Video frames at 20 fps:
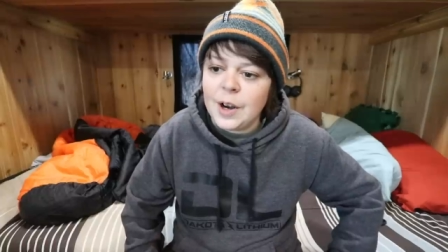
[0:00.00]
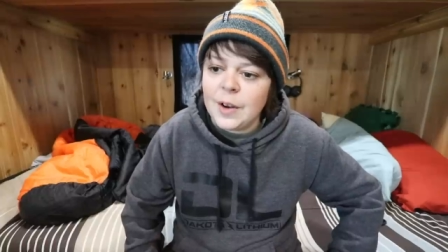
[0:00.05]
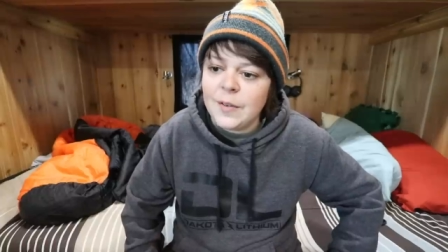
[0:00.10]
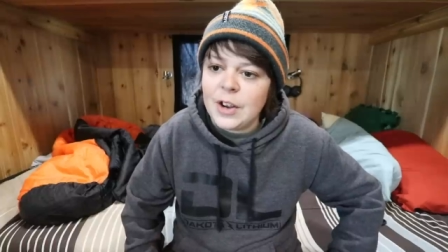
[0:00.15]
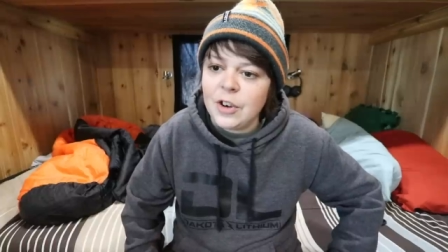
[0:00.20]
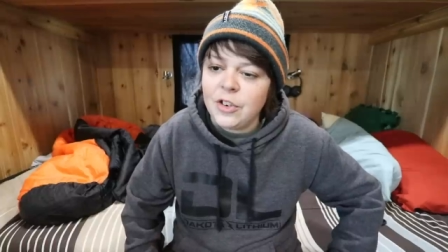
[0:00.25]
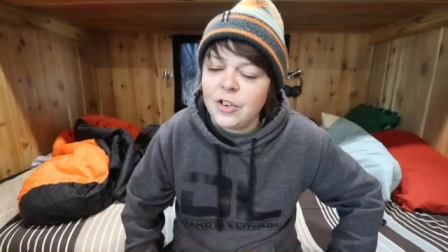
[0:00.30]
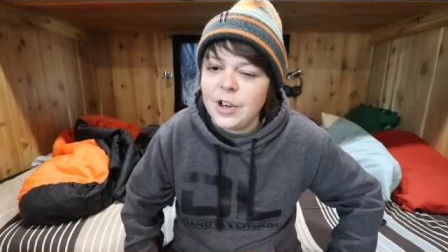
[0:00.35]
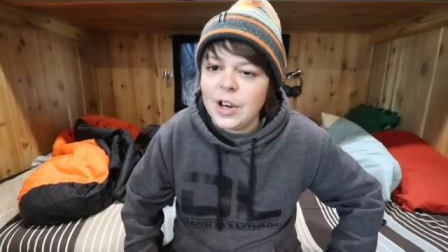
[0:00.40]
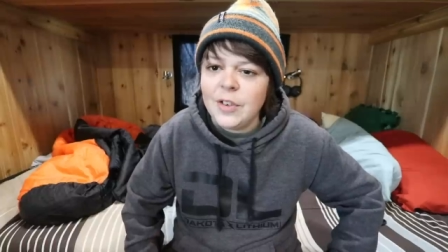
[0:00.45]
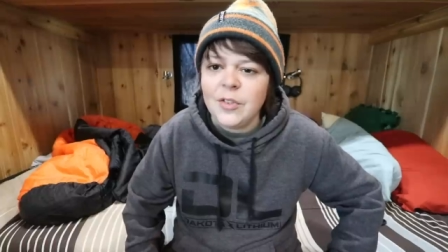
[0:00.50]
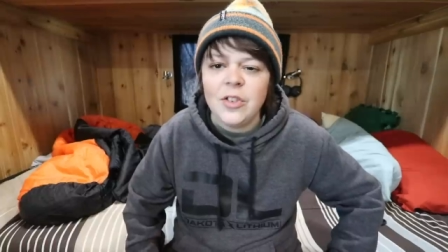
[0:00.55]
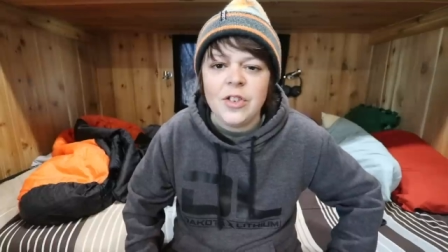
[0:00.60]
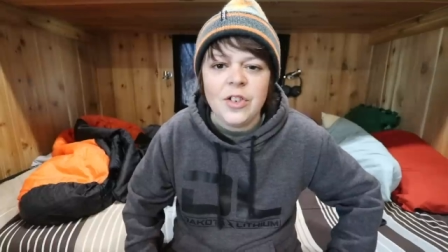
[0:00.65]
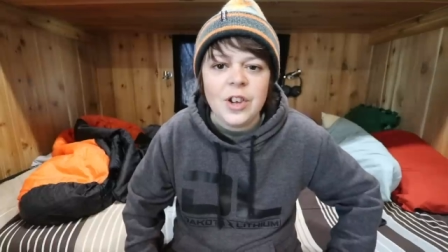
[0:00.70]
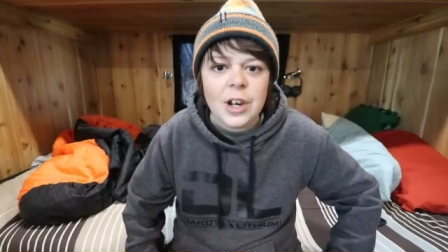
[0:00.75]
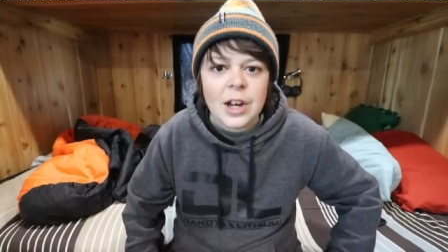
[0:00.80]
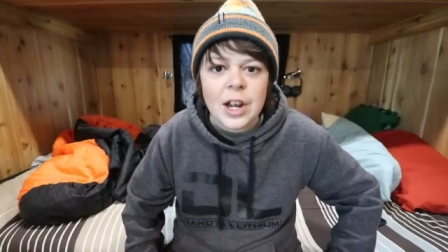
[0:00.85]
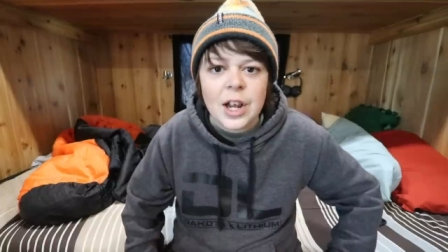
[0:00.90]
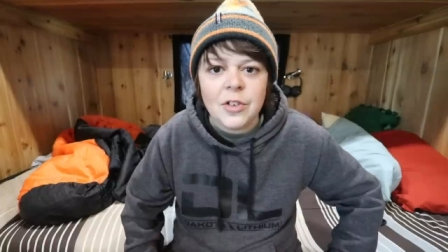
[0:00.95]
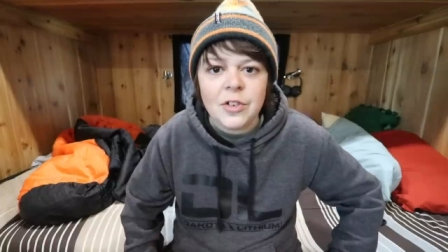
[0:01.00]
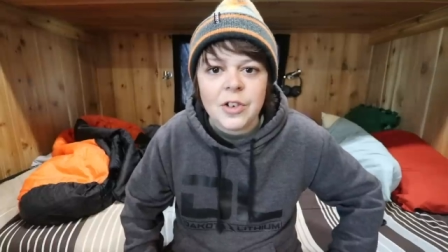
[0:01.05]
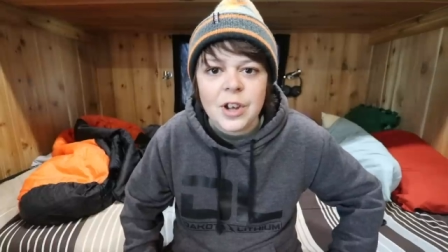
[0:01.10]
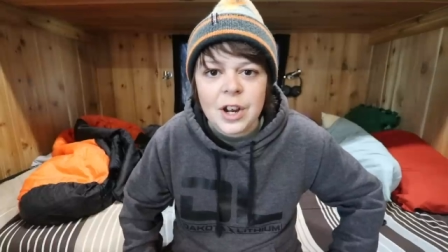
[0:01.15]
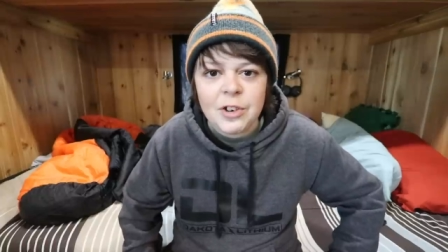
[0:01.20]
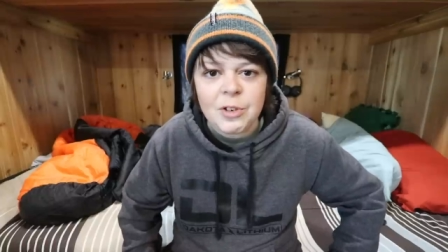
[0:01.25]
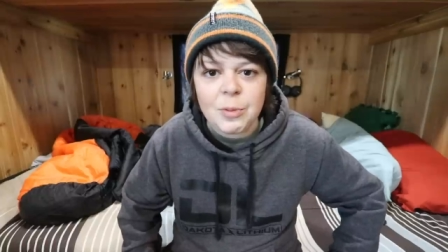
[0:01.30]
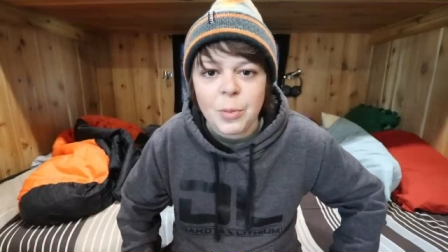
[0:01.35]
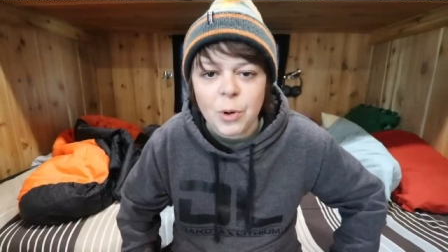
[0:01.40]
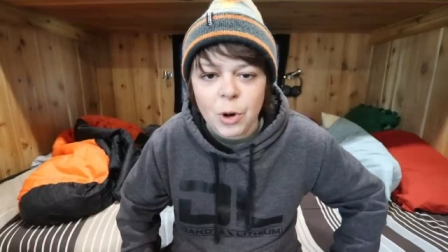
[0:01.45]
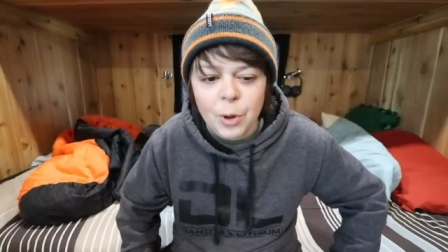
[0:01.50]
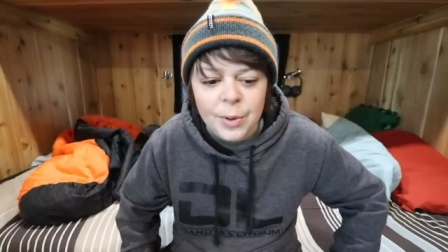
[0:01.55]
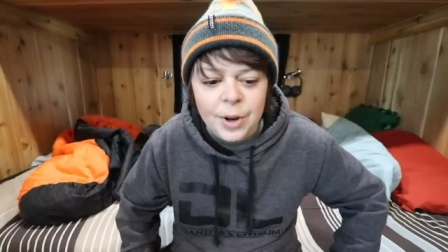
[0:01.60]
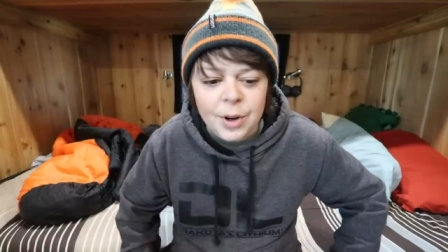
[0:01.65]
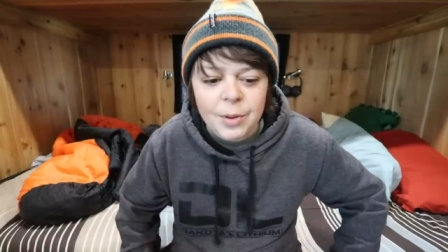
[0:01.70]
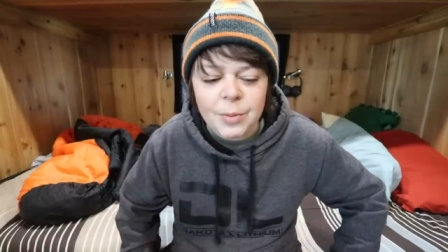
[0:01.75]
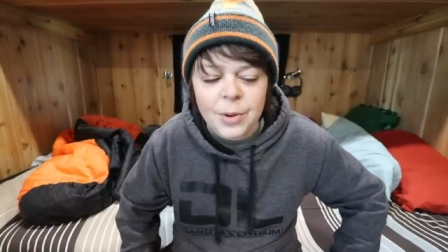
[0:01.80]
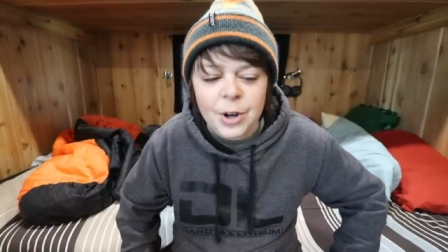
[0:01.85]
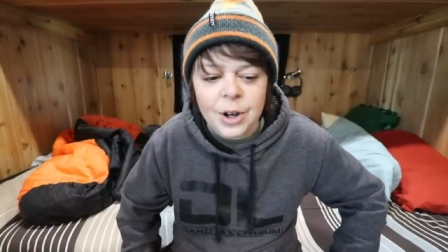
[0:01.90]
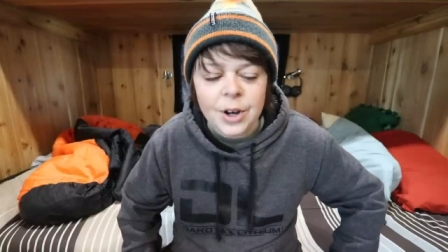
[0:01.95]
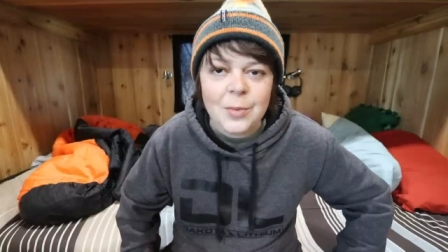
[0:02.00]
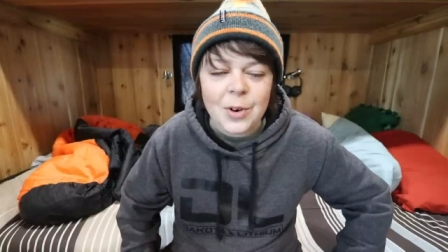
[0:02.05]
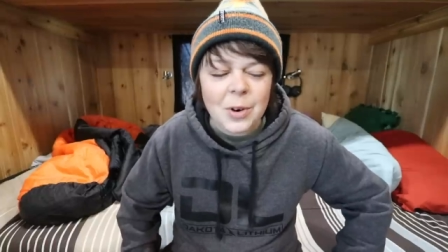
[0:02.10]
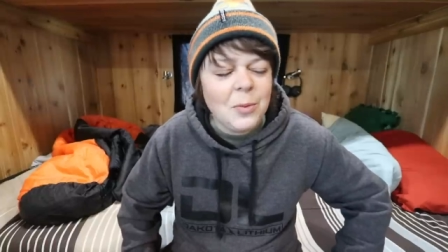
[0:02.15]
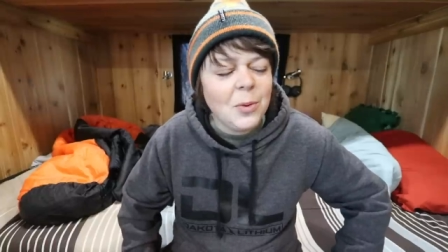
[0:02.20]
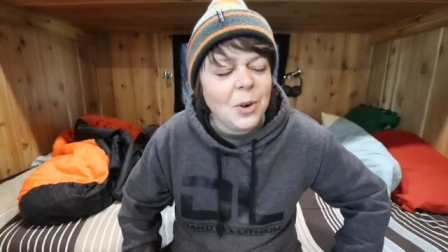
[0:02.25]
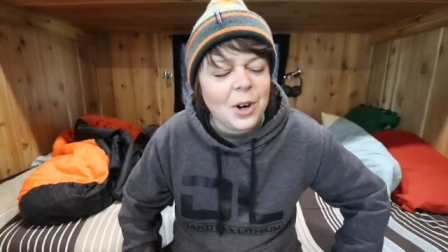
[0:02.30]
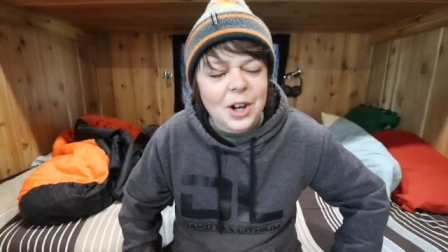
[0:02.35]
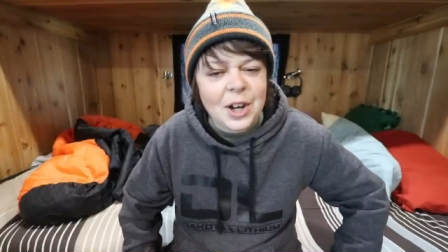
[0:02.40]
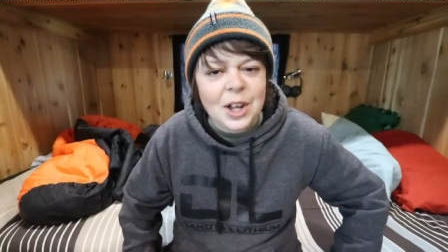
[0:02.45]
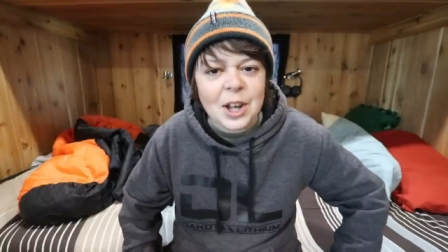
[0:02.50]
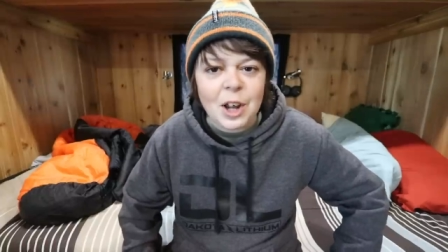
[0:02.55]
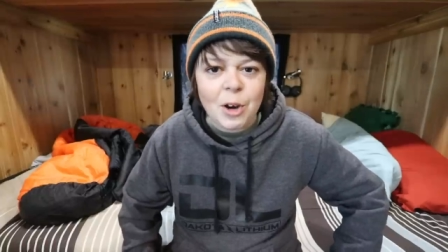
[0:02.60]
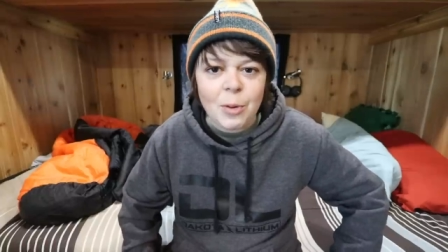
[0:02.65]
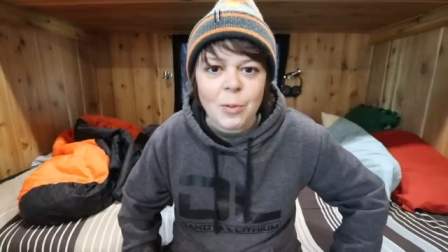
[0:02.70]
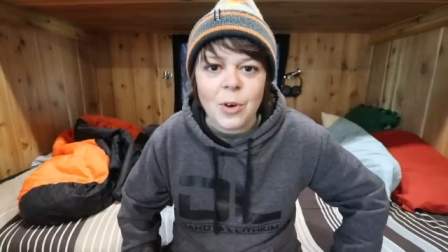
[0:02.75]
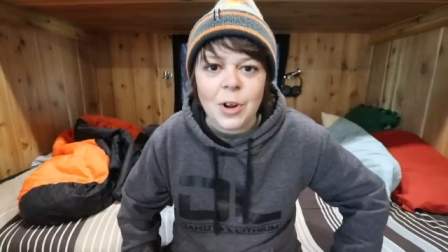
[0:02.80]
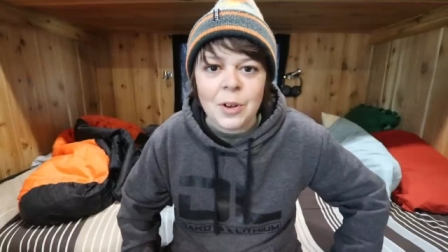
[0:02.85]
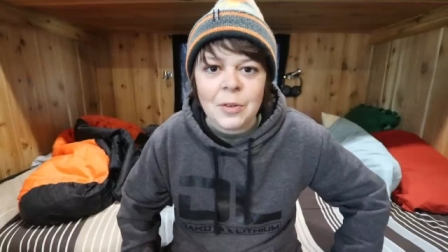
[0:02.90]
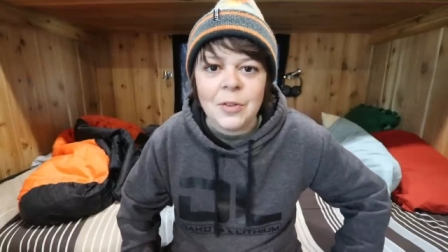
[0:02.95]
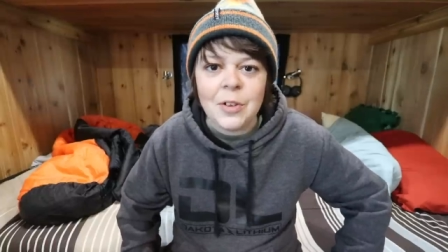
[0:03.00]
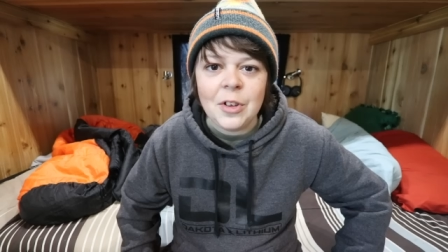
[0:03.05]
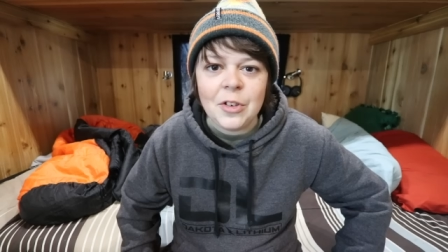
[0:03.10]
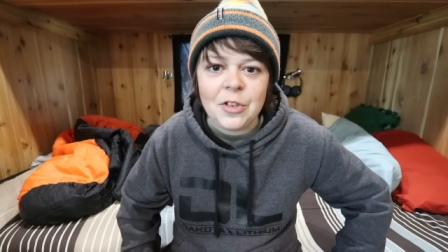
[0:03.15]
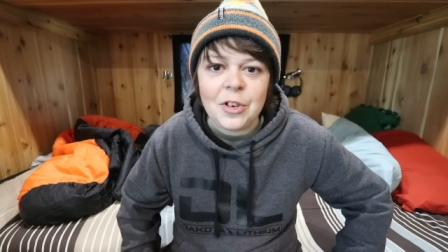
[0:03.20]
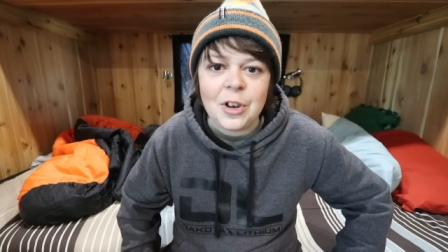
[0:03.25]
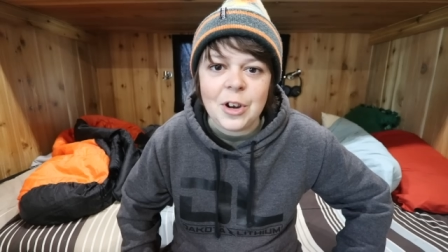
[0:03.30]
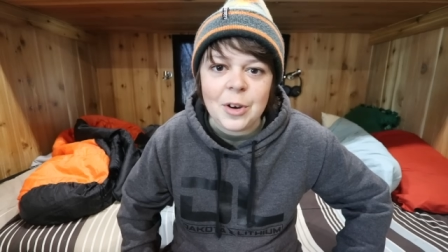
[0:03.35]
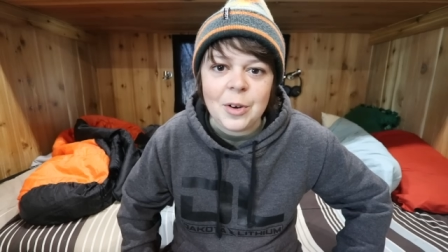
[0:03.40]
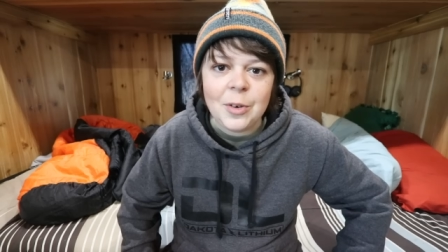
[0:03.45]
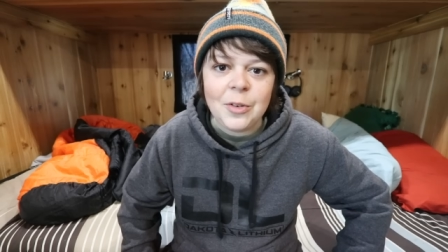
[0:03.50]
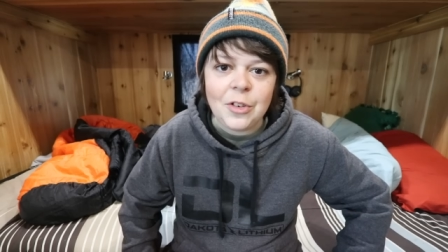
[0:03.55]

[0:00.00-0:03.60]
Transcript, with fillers: I've actually never seen Hayes catch a burbot, but, but we're gonna get him one this year.